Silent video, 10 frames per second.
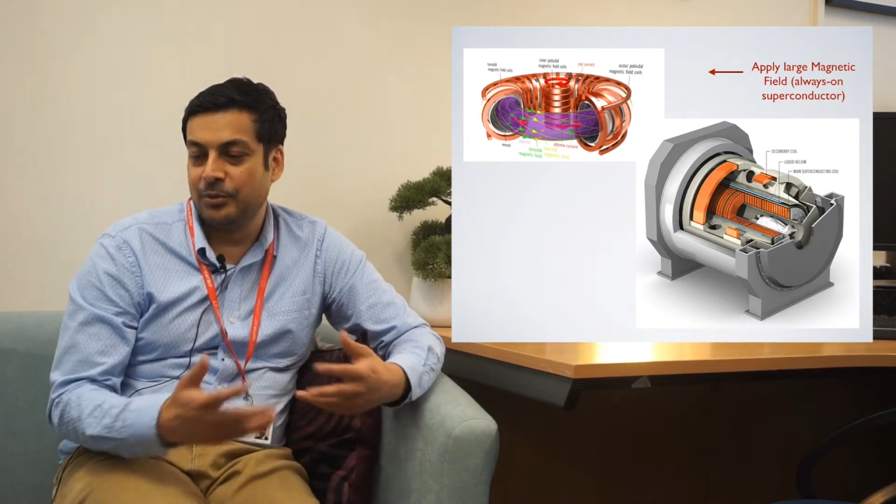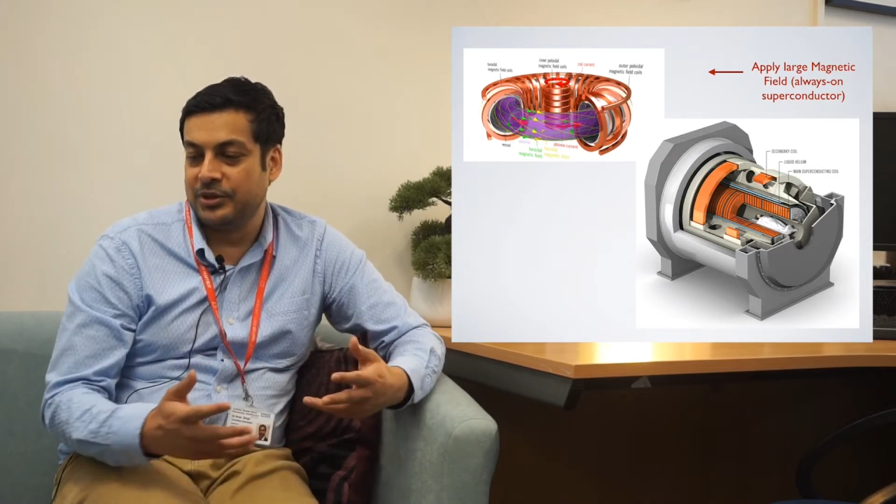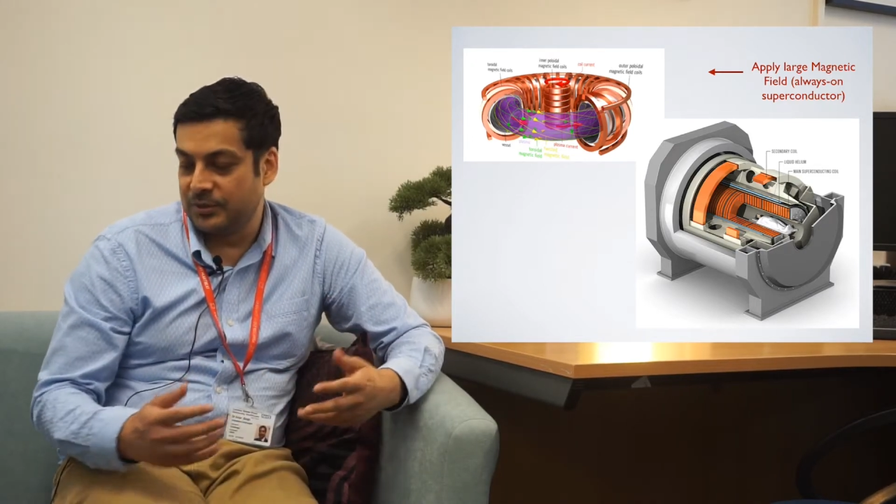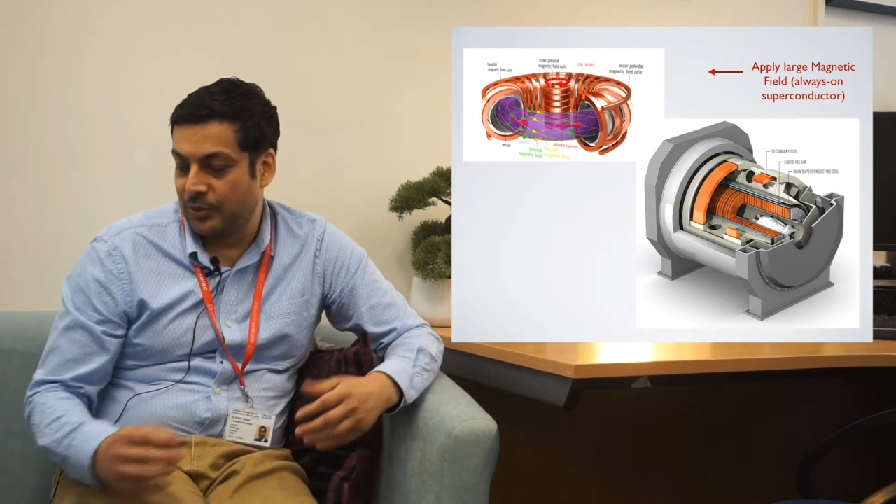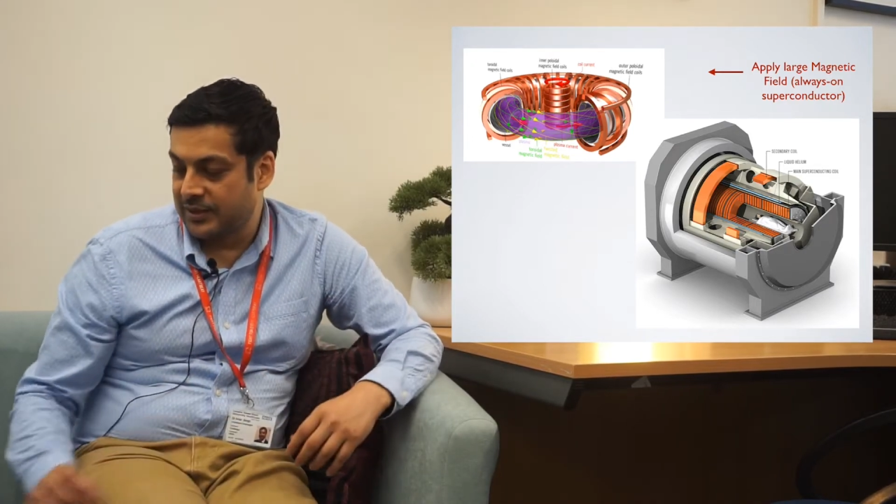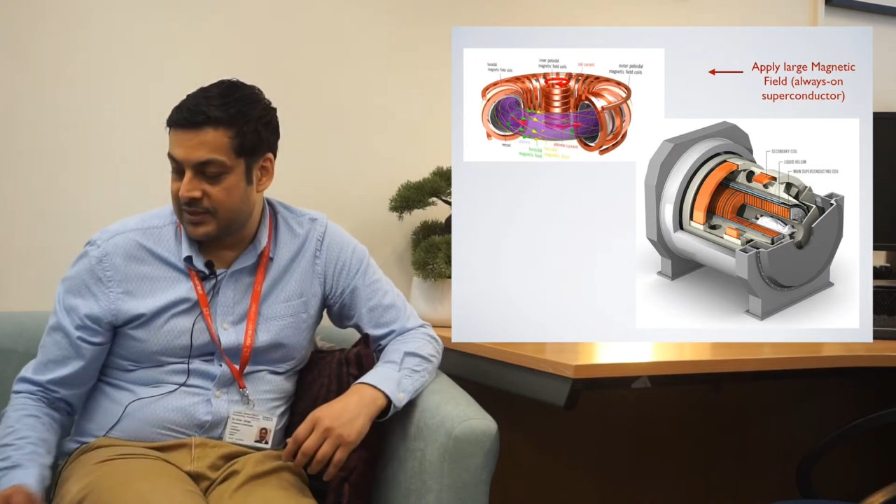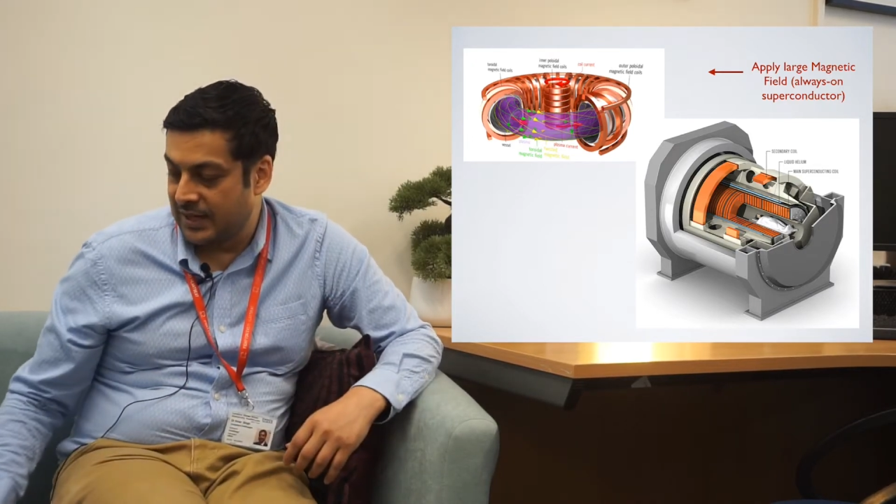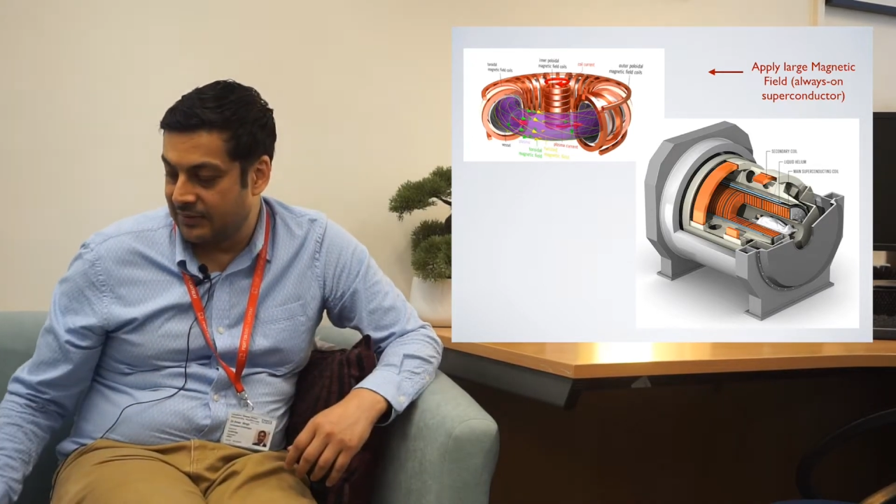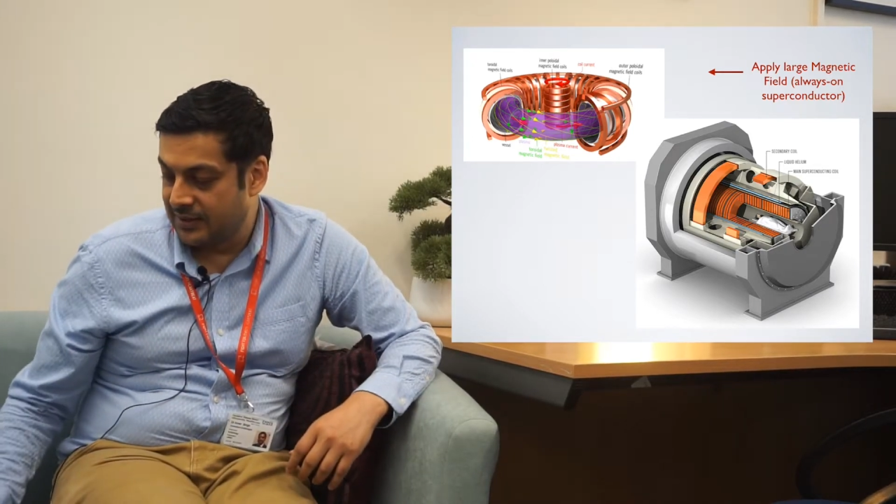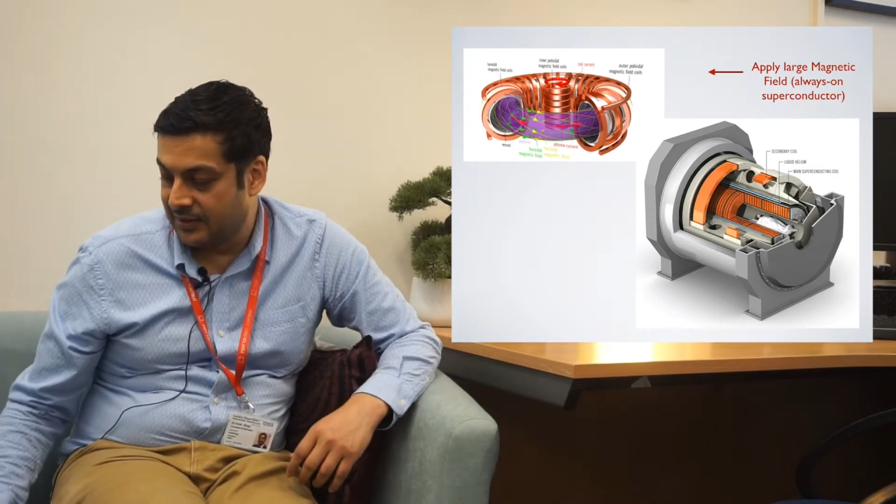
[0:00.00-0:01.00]
which is one of the
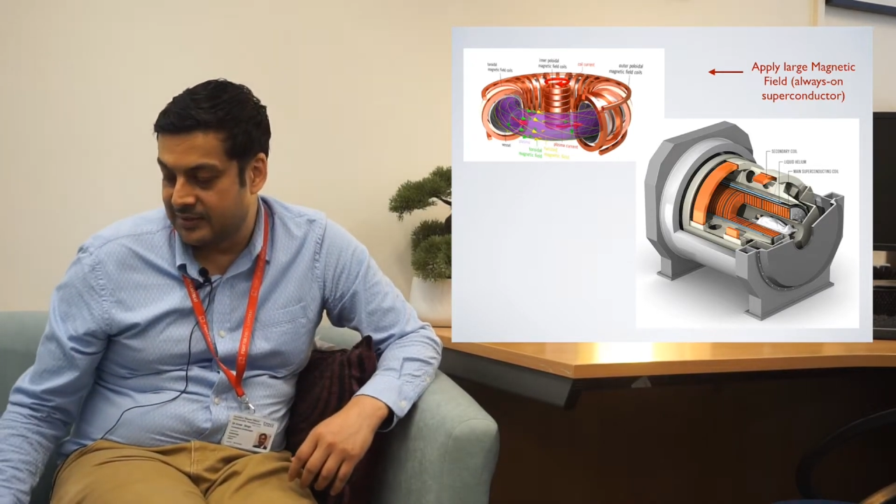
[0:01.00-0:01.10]
safety